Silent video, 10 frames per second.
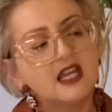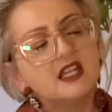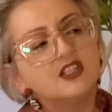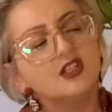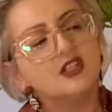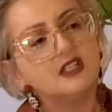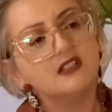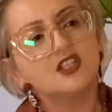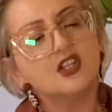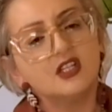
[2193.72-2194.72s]
Do you
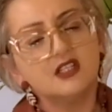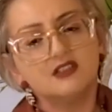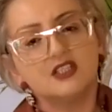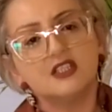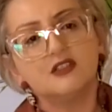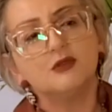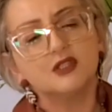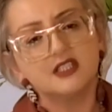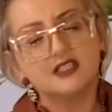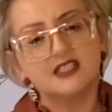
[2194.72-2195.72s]
think so?
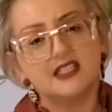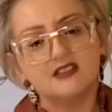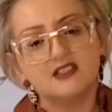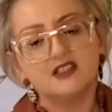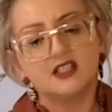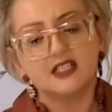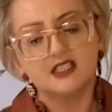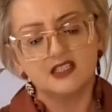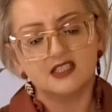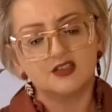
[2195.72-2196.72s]
It sounds like
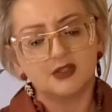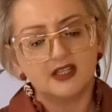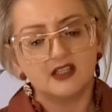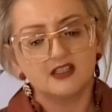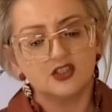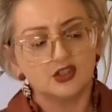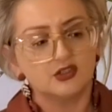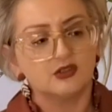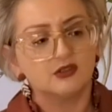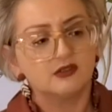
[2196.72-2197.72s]
it's strengthened
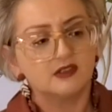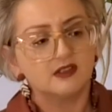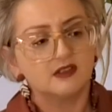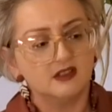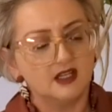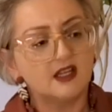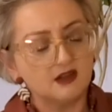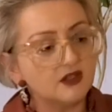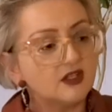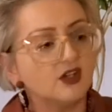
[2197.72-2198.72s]
you.
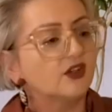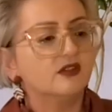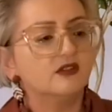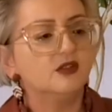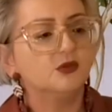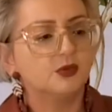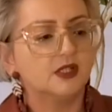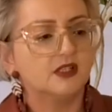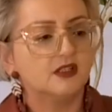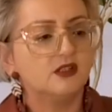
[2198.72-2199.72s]
You know, you're
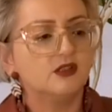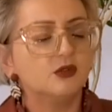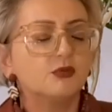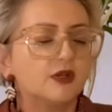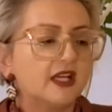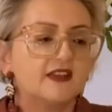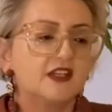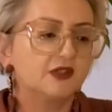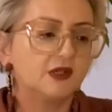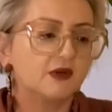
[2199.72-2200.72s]
pretty out
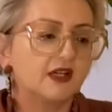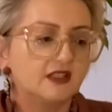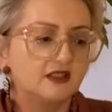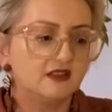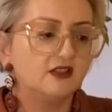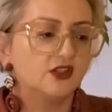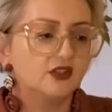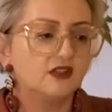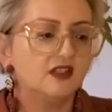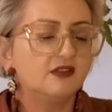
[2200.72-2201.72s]
there anyway. You
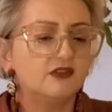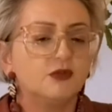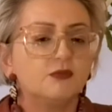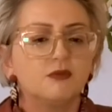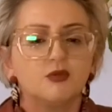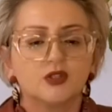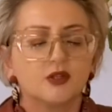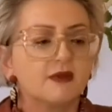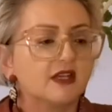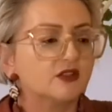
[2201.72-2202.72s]
know, even if you'd been born on
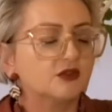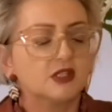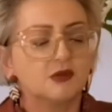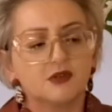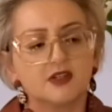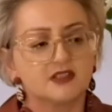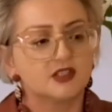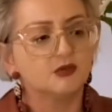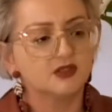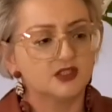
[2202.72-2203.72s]
the Mount or anywhere else,
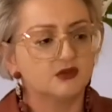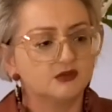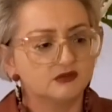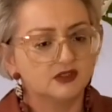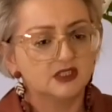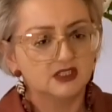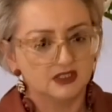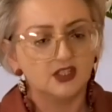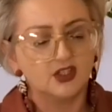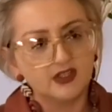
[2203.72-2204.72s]
you would have still,
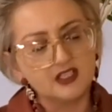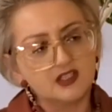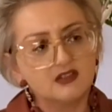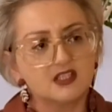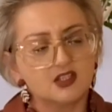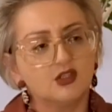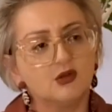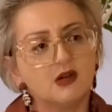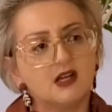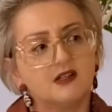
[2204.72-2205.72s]
you know, that's who
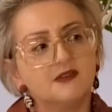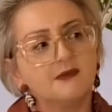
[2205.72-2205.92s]
you are.